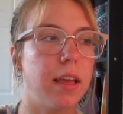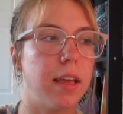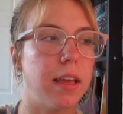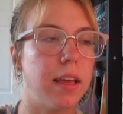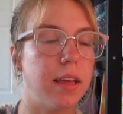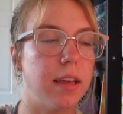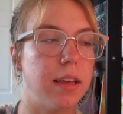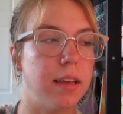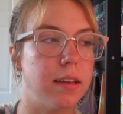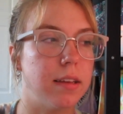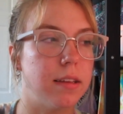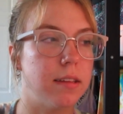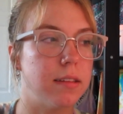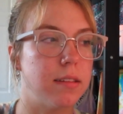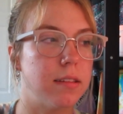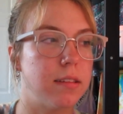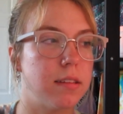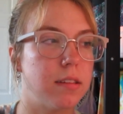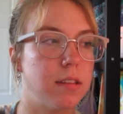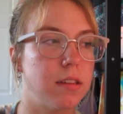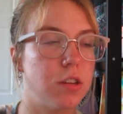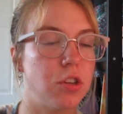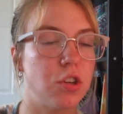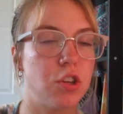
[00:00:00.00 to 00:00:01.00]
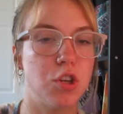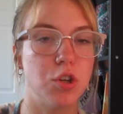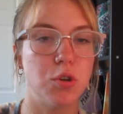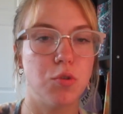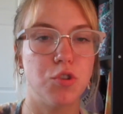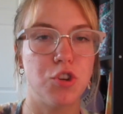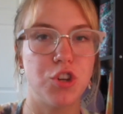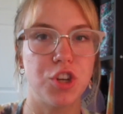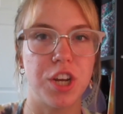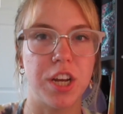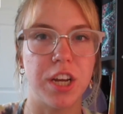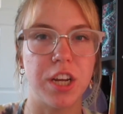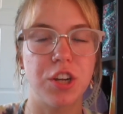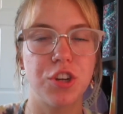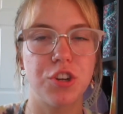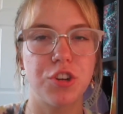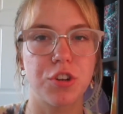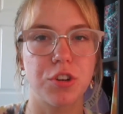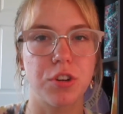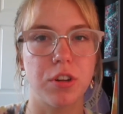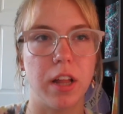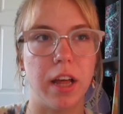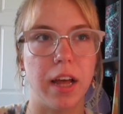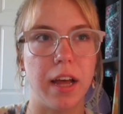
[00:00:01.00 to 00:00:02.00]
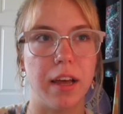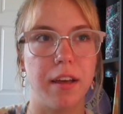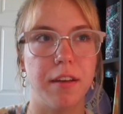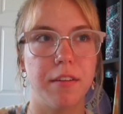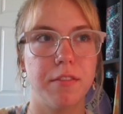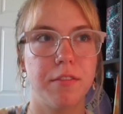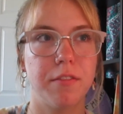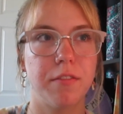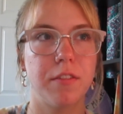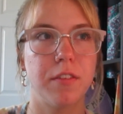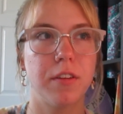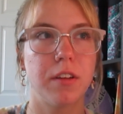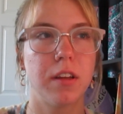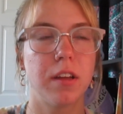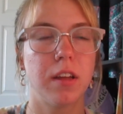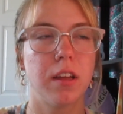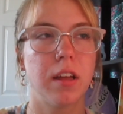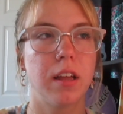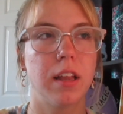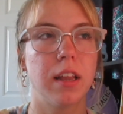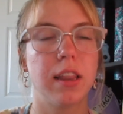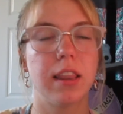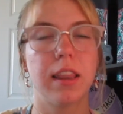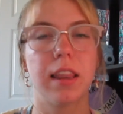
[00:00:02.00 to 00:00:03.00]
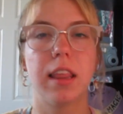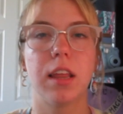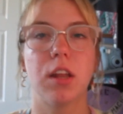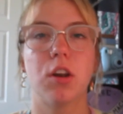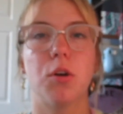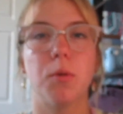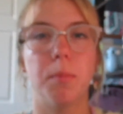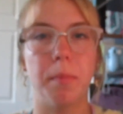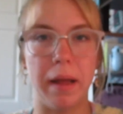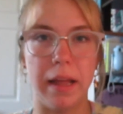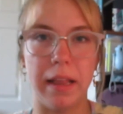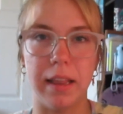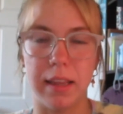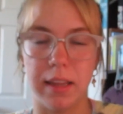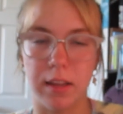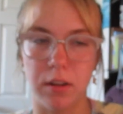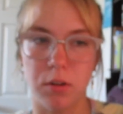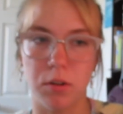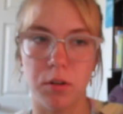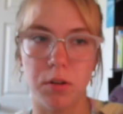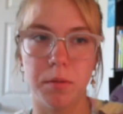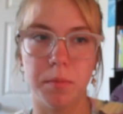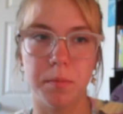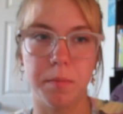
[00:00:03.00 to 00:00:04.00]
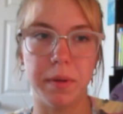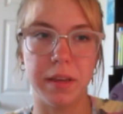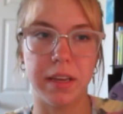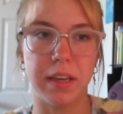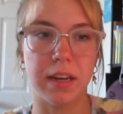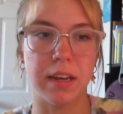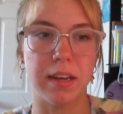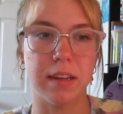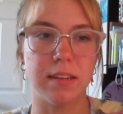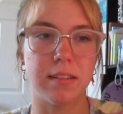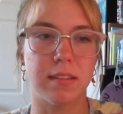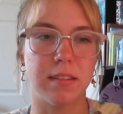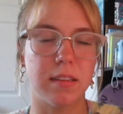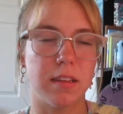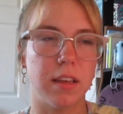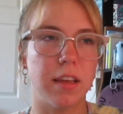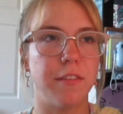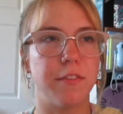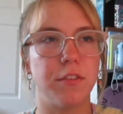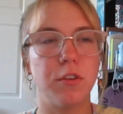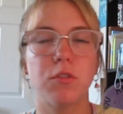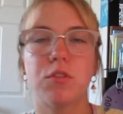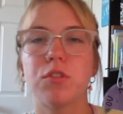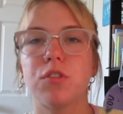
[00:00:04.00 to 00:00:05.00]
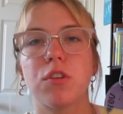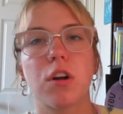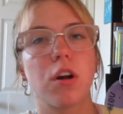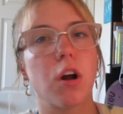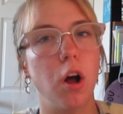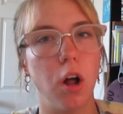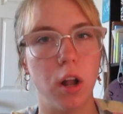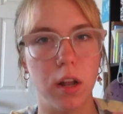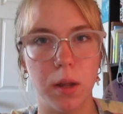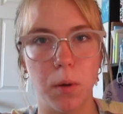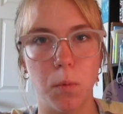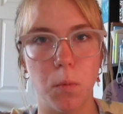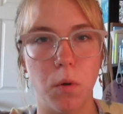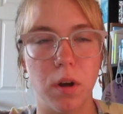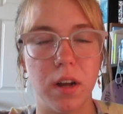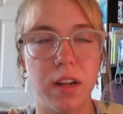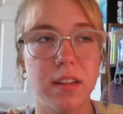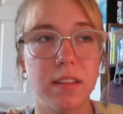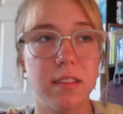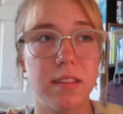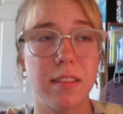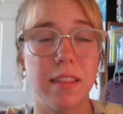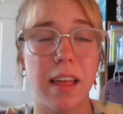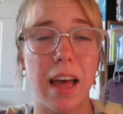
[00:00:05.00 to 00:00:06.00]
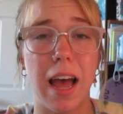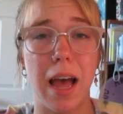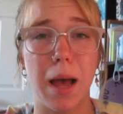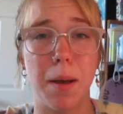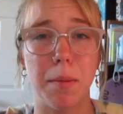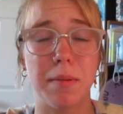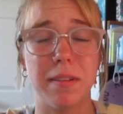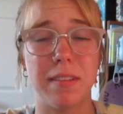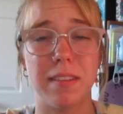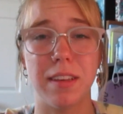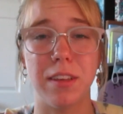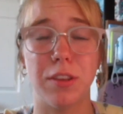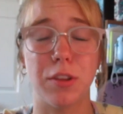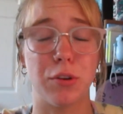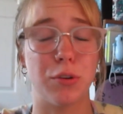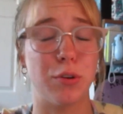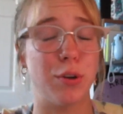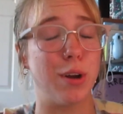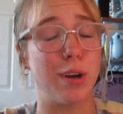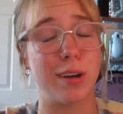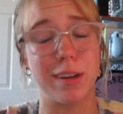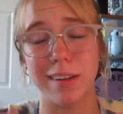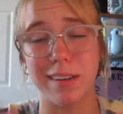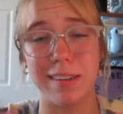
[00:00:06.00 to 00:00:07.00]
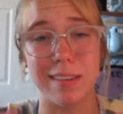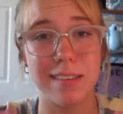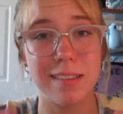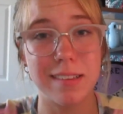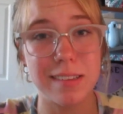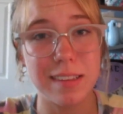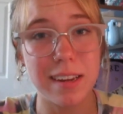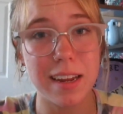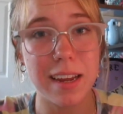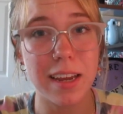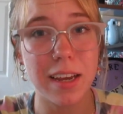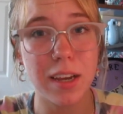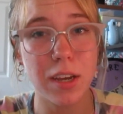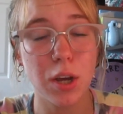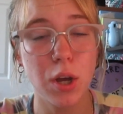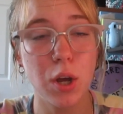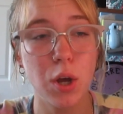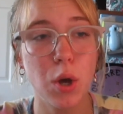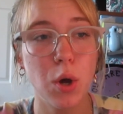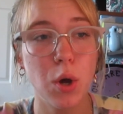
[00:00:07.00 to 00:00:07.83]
is to change your life little by little, because if you start all at once, the habit's either not going to stick,